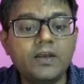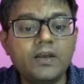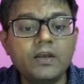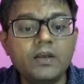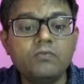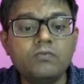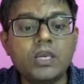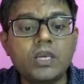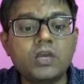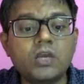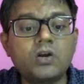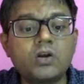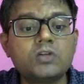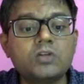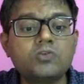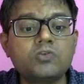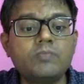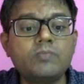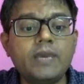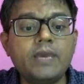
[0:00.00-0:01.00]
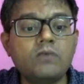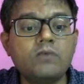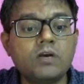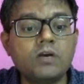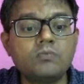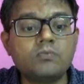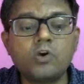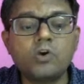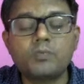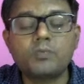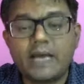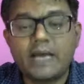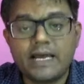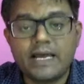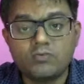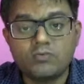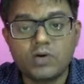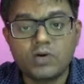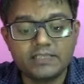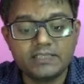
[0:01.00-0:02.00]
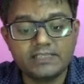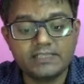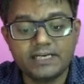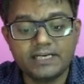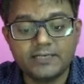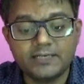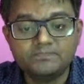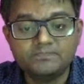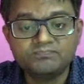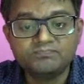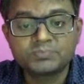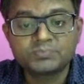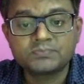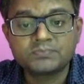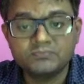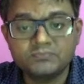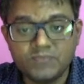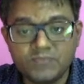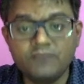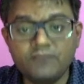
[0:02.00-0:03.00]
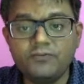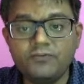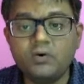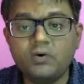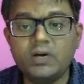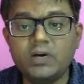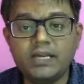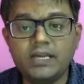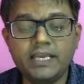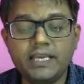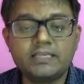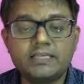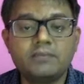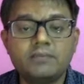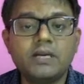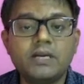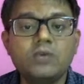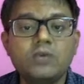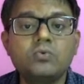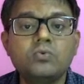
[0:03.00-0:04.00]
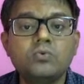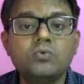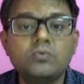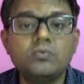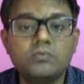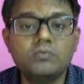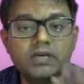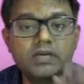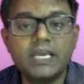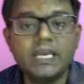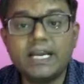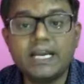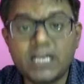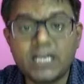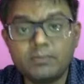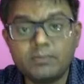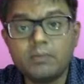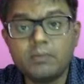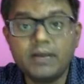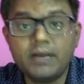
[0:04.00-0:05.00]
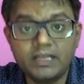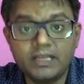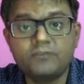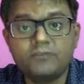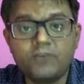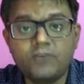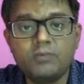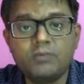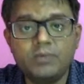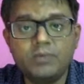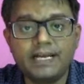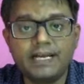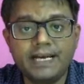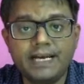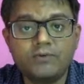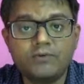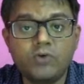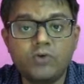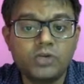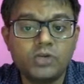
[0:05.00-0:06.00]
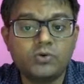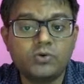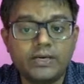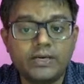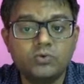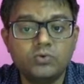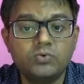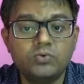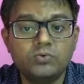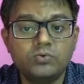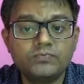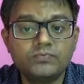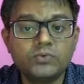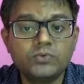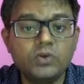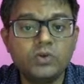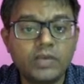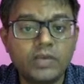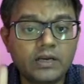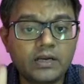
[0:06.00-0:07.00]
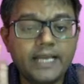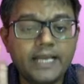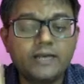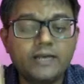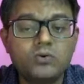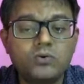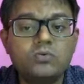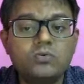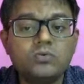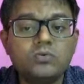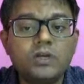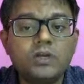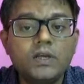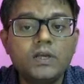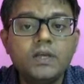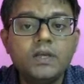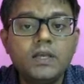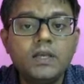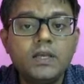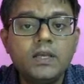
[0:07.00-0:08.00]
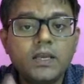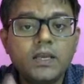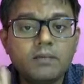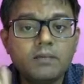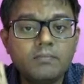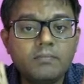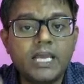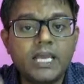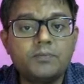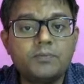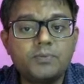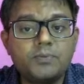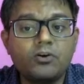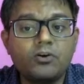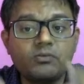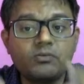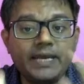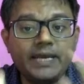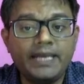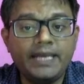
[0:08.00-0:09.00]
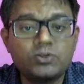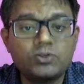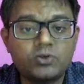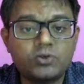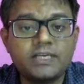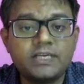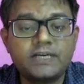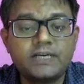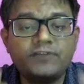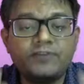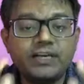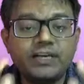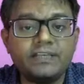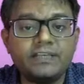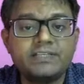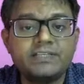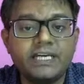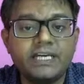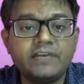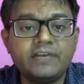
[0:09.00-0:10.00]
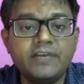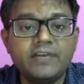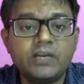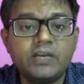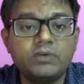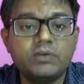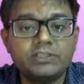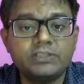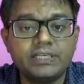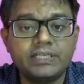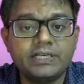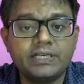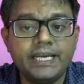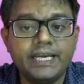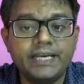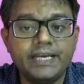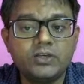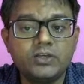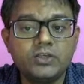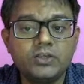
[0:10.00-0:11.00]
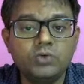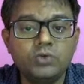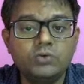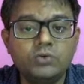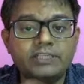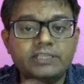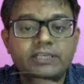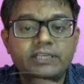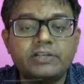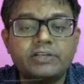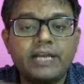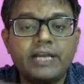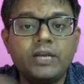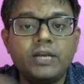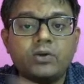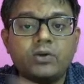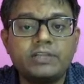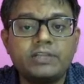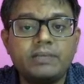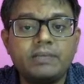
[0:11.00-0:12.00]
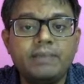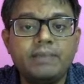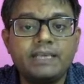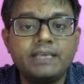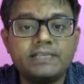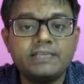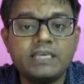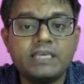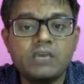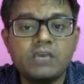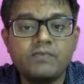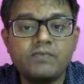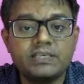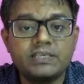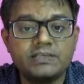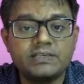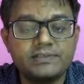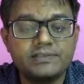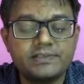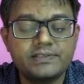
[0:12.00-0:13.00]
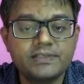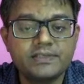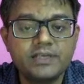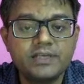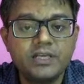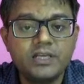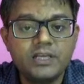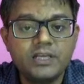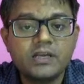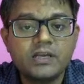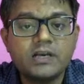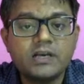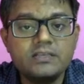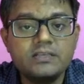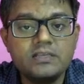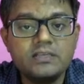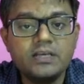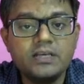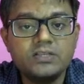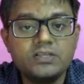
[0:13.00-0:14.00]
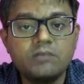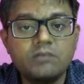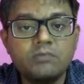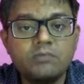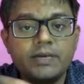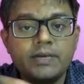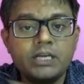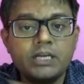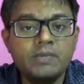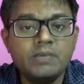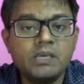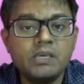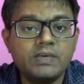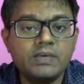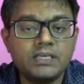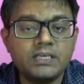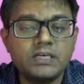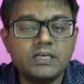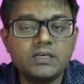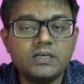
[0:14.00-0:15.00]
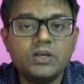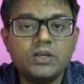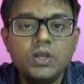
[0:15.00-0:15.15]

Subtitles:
we can also make one more plan. What is it? If you are like somebody who hate remembering the formula, right, what you can do? You can try to make up your mind so that for each and every question, right, you will just write down the basic equations. Conservation of momentum equation,